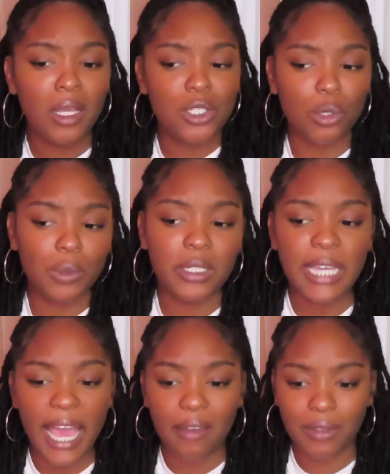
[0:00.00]
So really
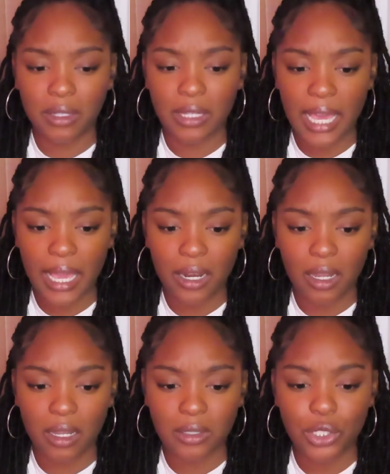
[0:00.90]
having
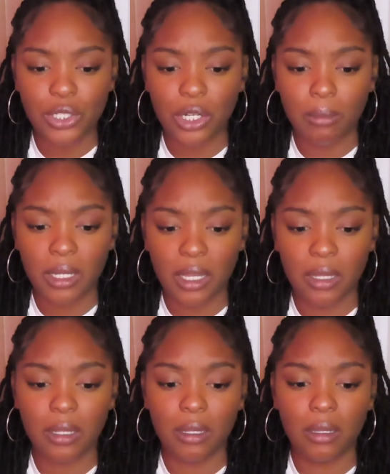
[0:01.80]
that discernment
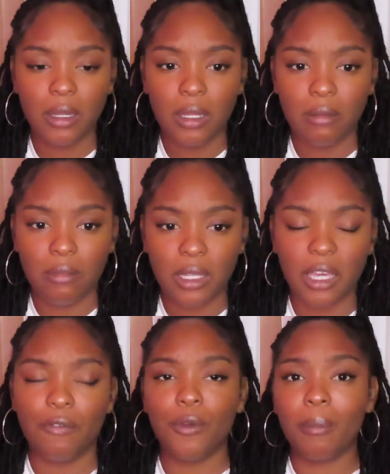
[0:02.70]
in
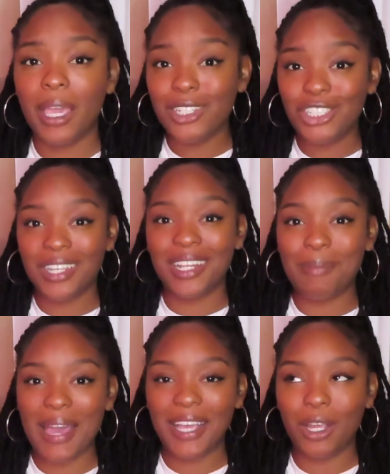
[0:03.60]
the information in the
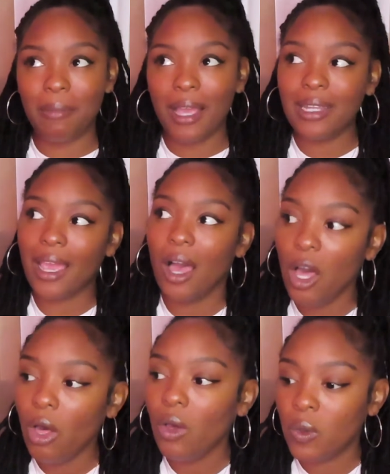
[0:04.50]
back of your mind, like,
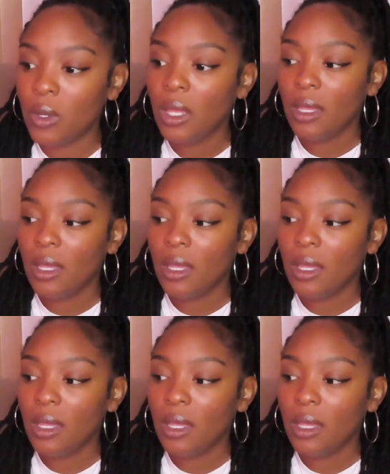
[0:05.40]
oh,